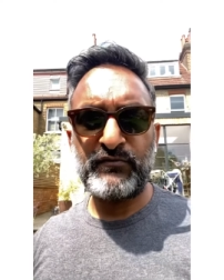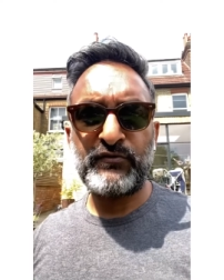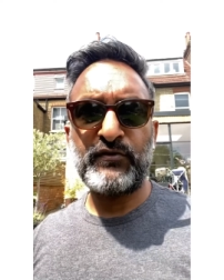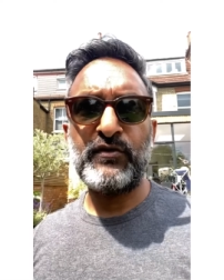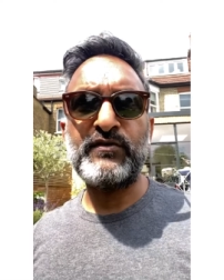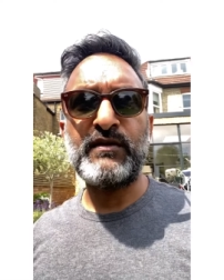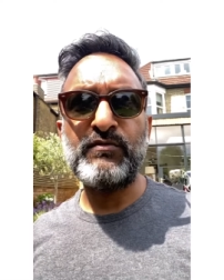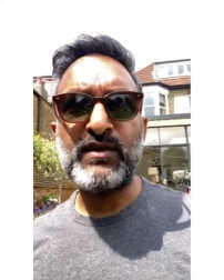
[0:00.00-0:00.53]

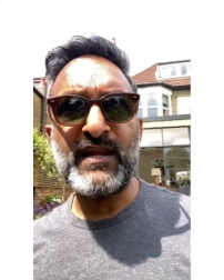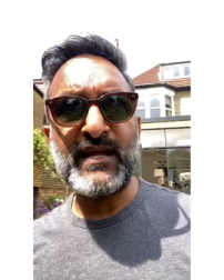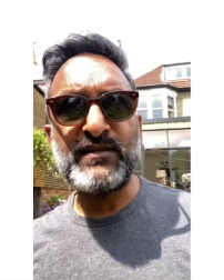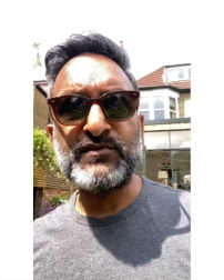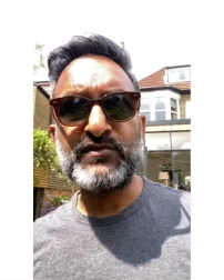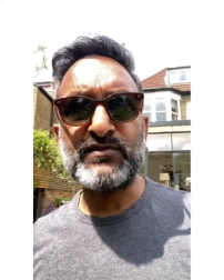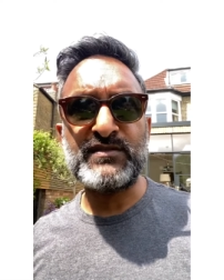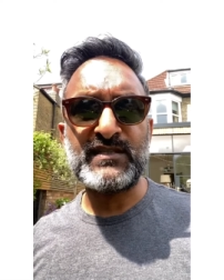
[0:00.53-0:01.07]
So they will
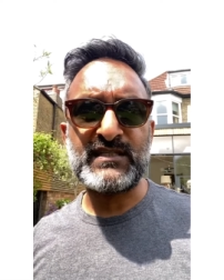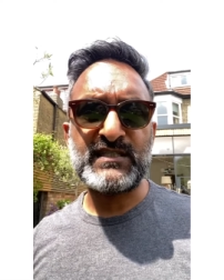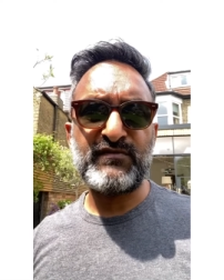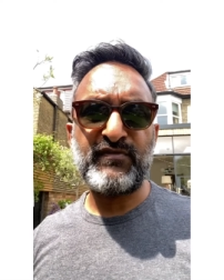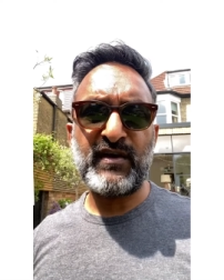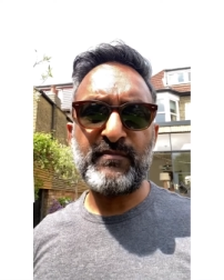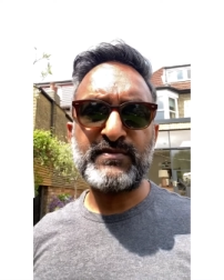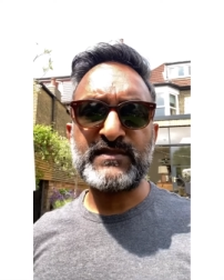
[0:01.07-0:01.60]
lend you
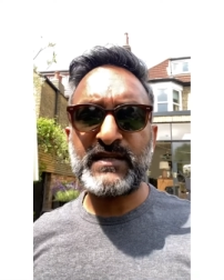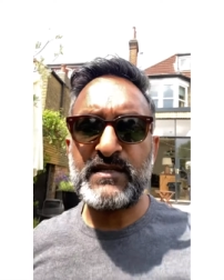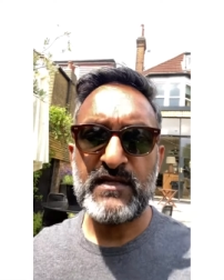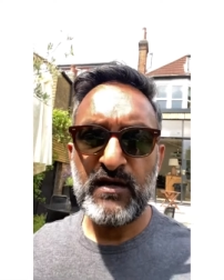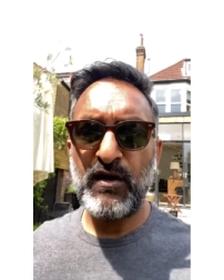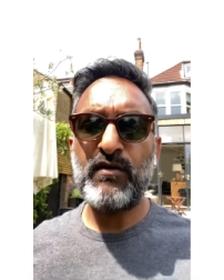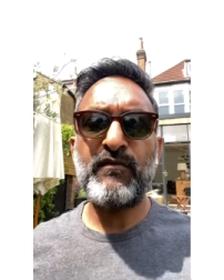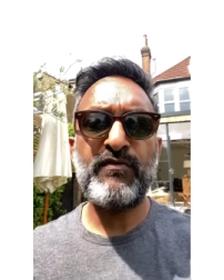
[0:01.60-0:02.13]
65%
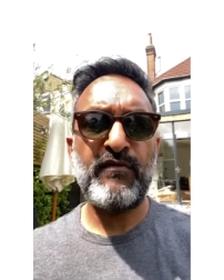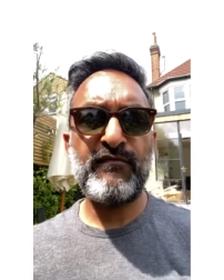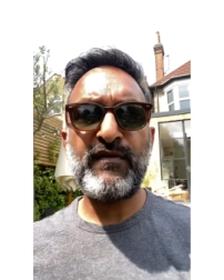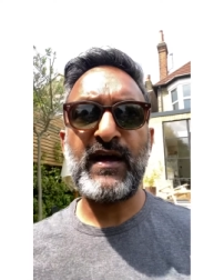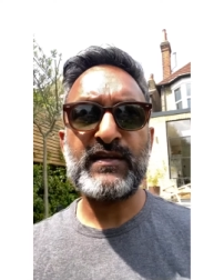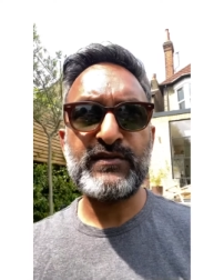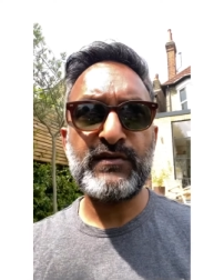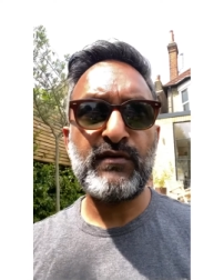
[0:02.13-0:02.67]
of the
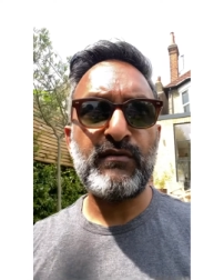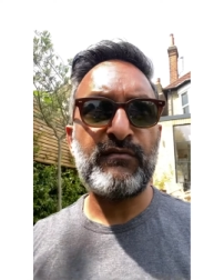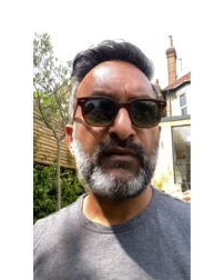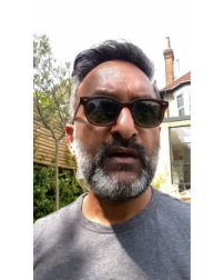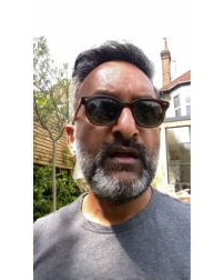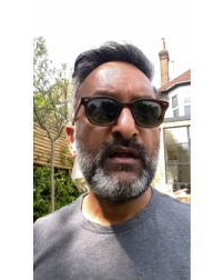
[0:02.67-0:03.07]
value of